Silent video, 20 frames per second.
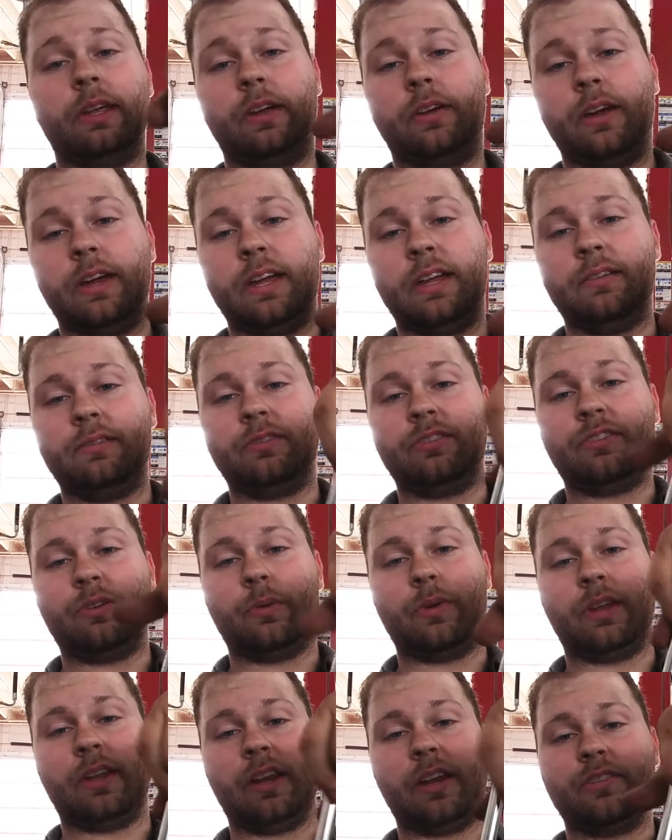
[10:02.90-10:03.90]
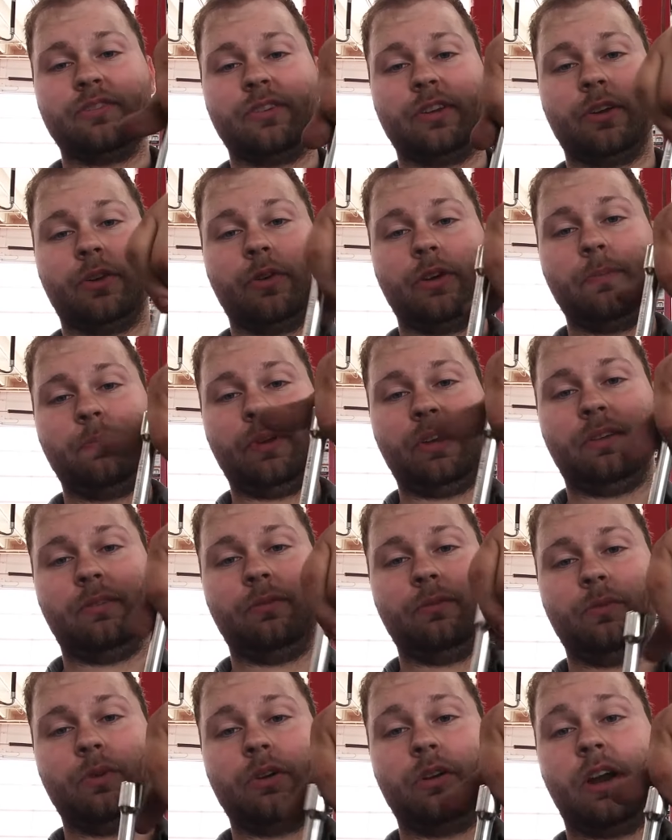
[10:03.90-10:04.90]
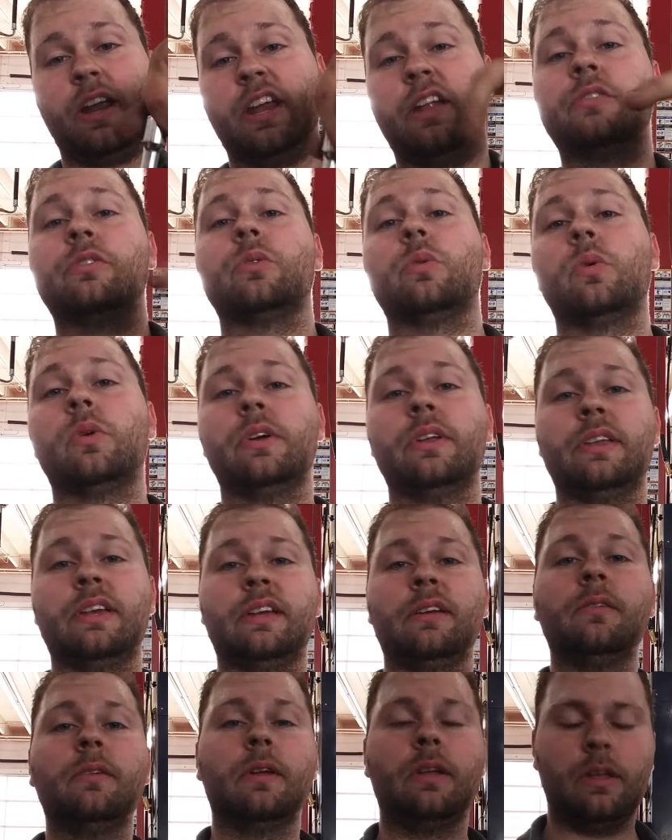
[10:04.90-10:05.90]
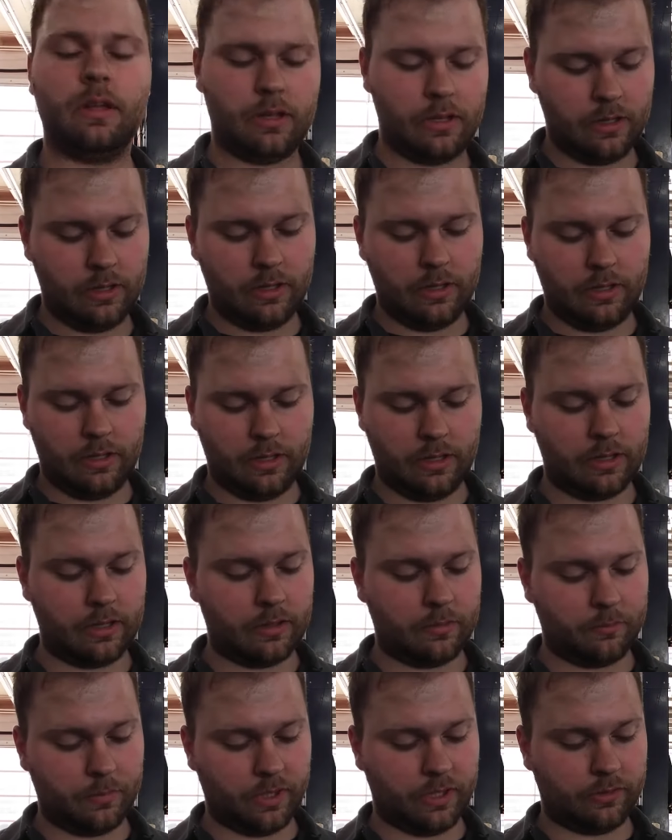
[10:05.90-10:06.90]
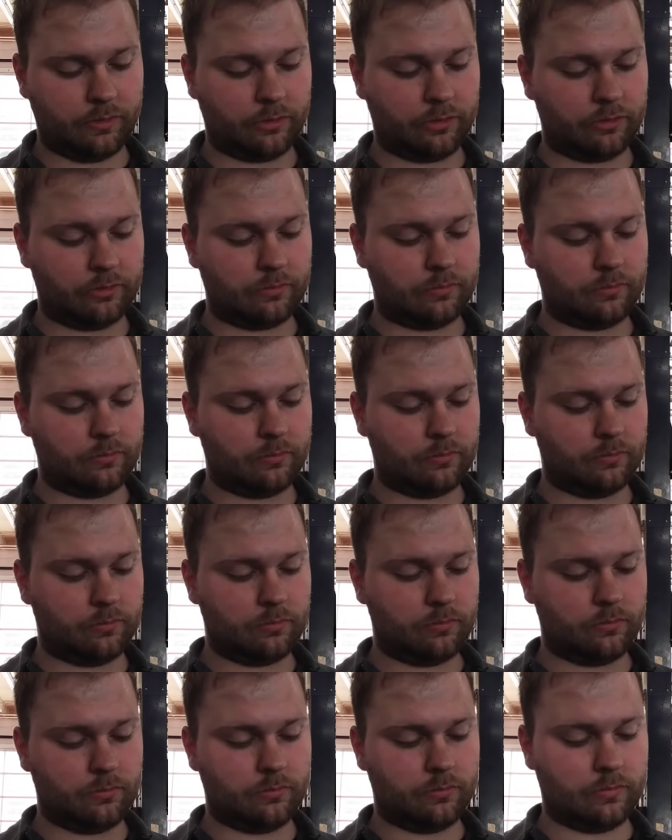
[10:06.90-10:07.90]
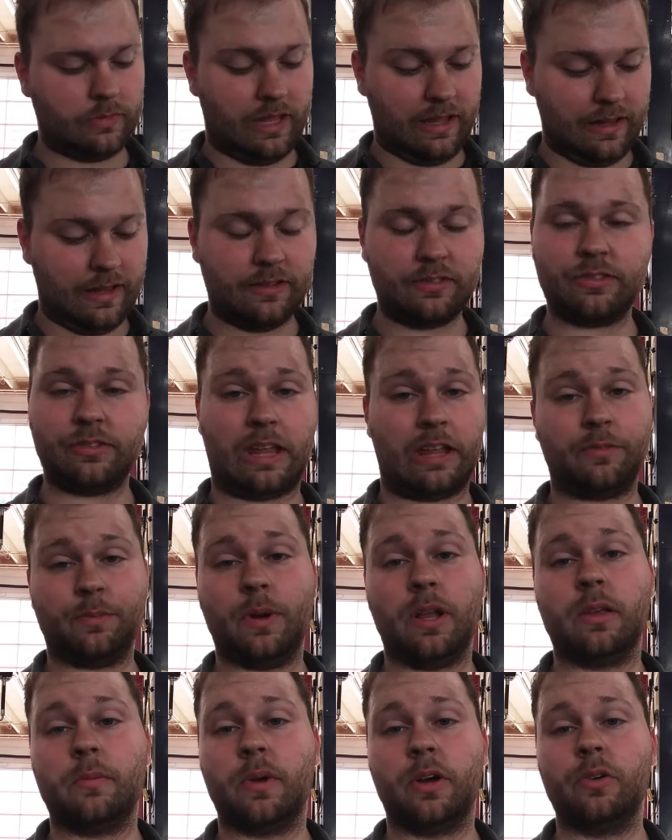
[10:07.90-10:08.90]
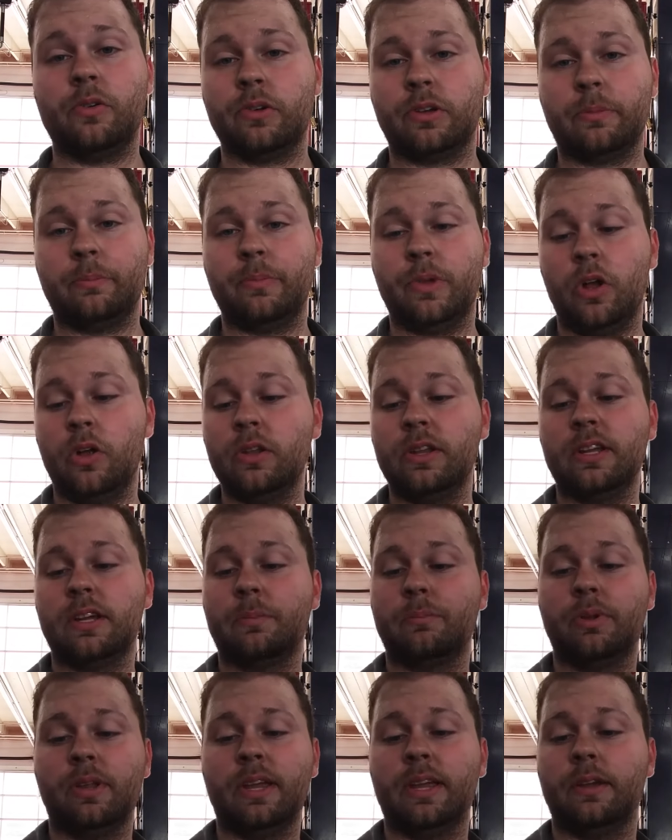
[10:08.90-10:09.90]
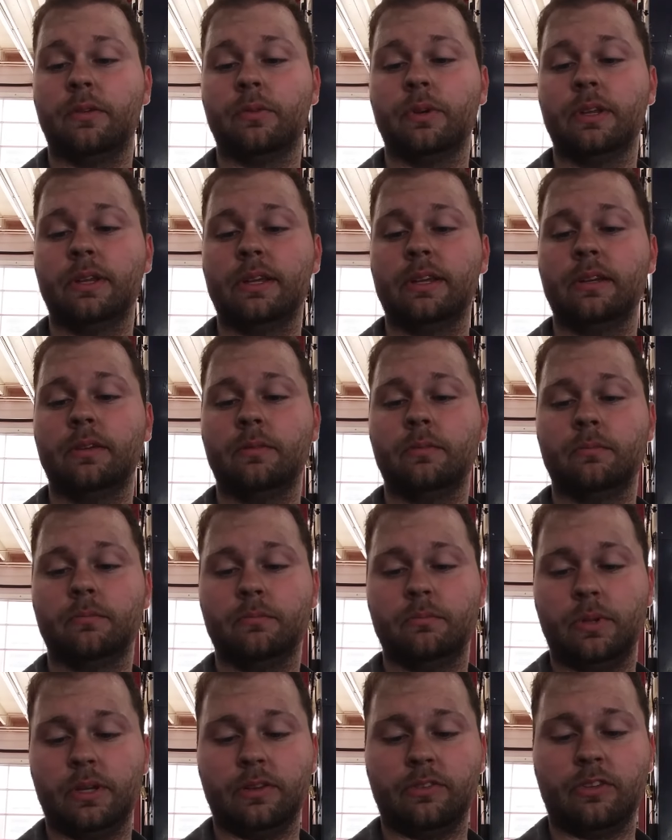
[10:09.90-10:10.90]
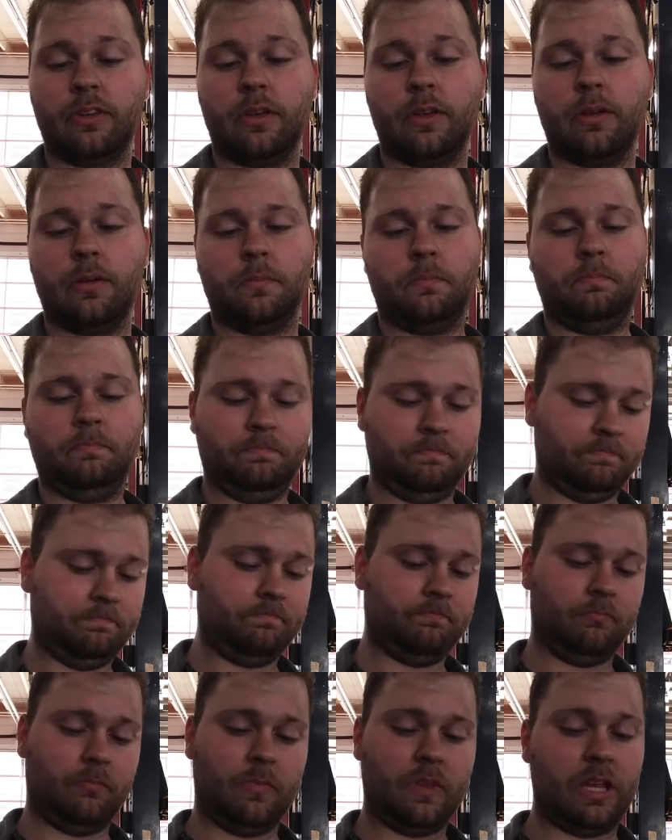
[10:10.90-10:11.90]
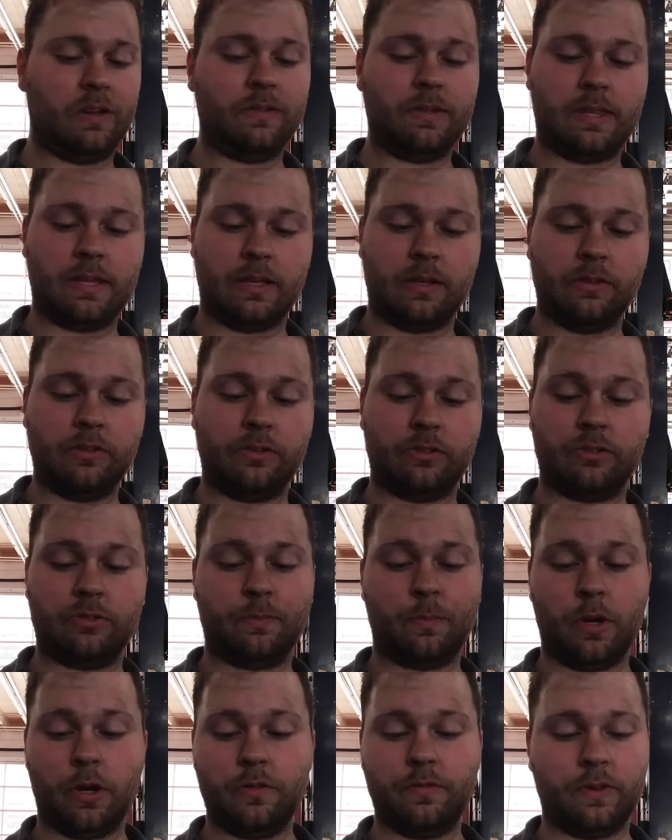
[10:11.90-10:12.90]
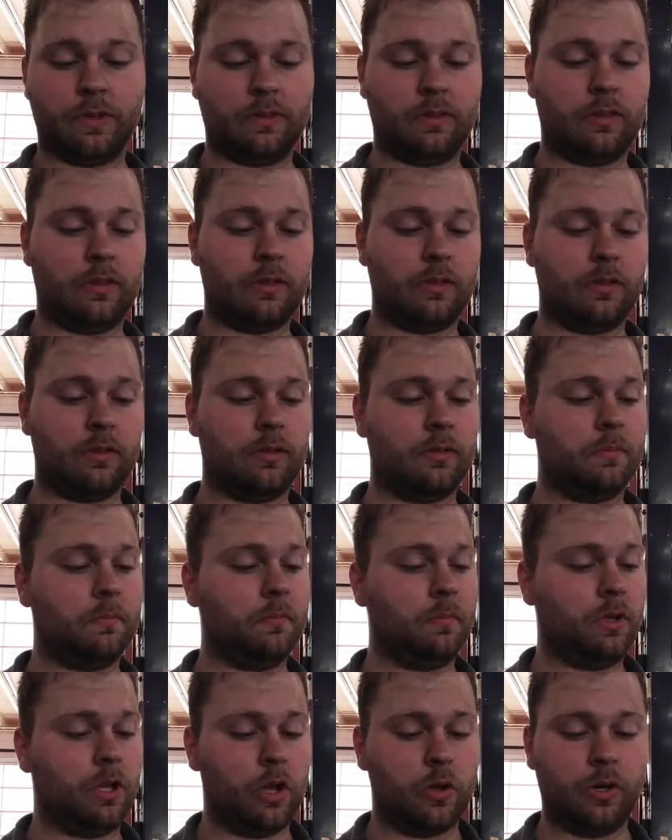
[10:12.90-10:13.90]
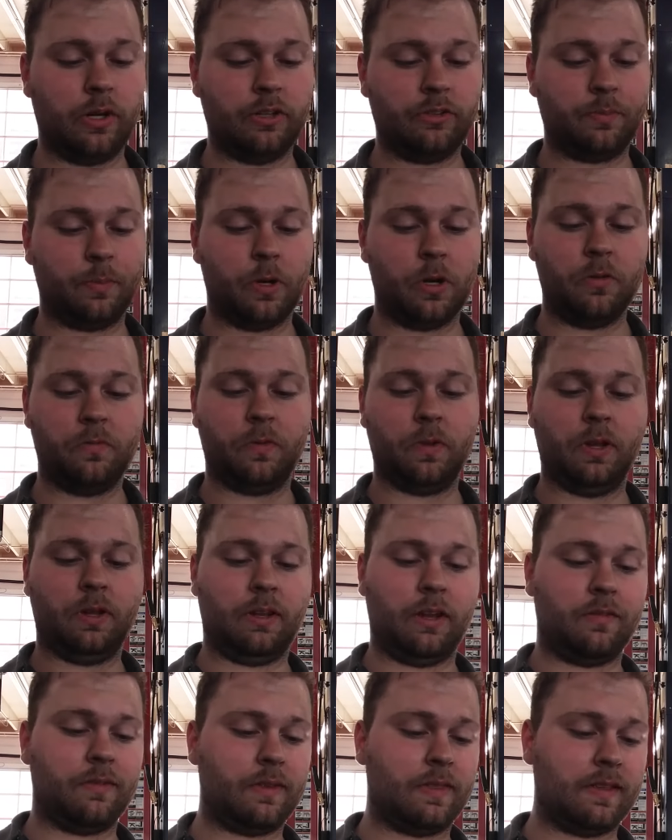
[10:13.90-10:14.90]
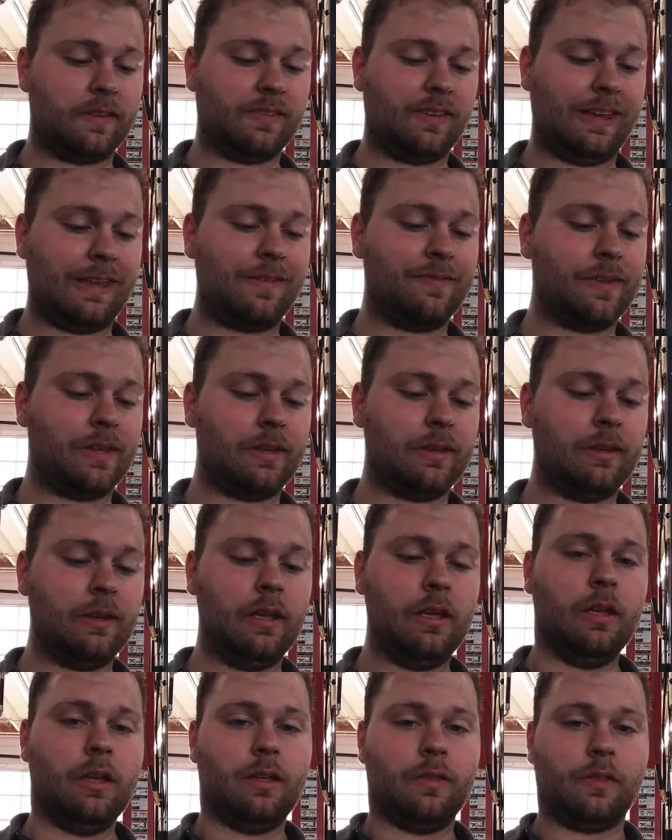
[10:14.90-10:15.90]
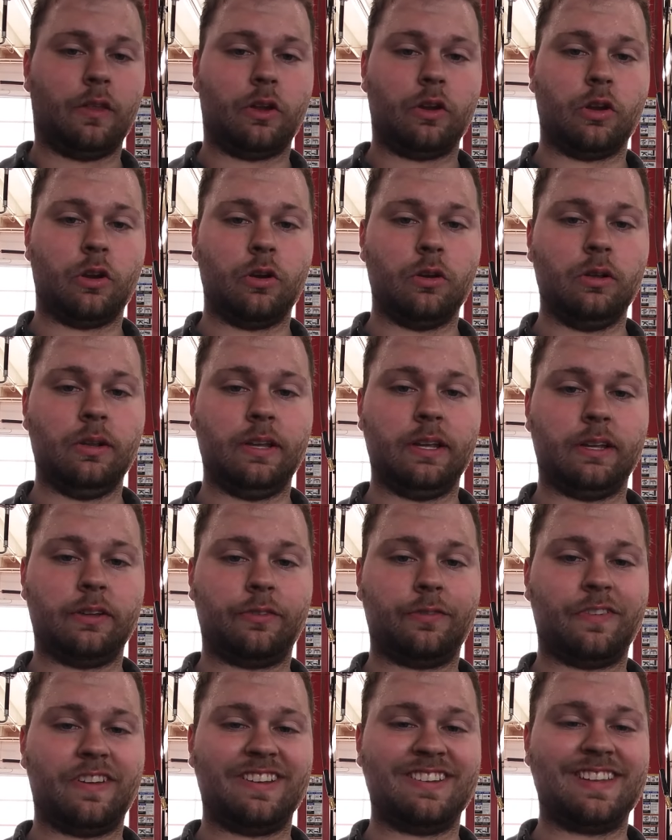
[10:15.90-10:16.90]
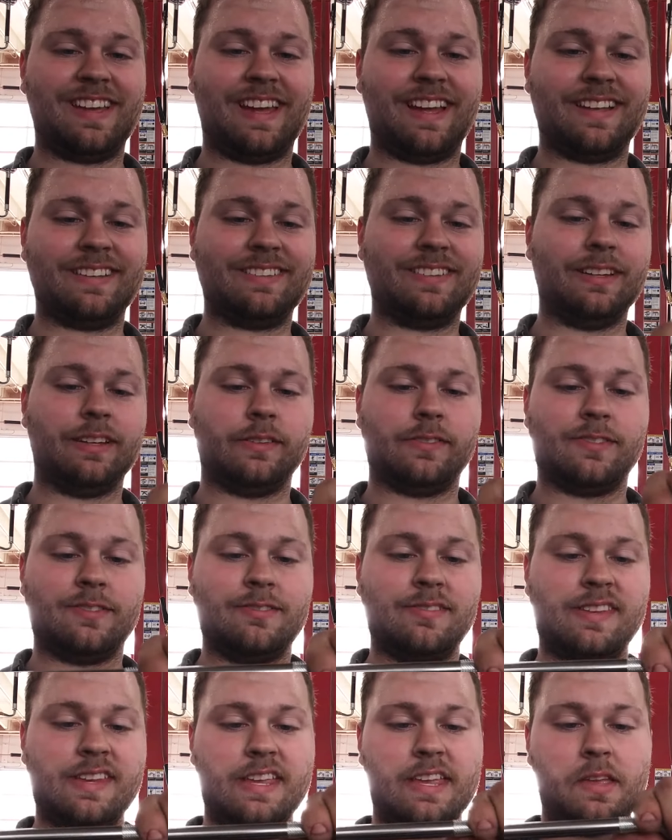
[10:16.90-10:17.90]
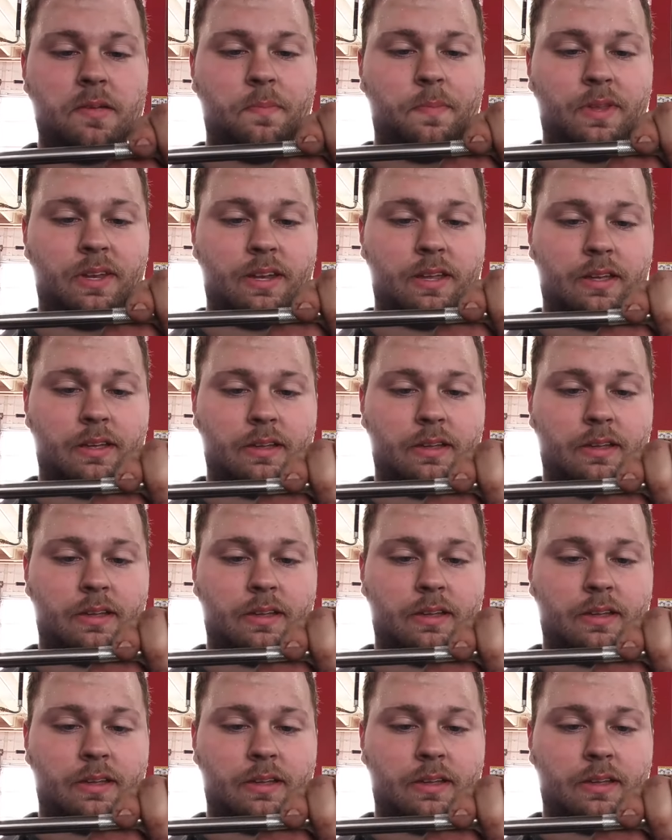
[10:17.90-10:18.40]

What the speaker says: great, so we can actually grip it when our hands are oily. Because that's probably my only complaint, really. Because everything else is perfect. The coating is perfect. Everything's even. The knurling is fantastic. It's deep, and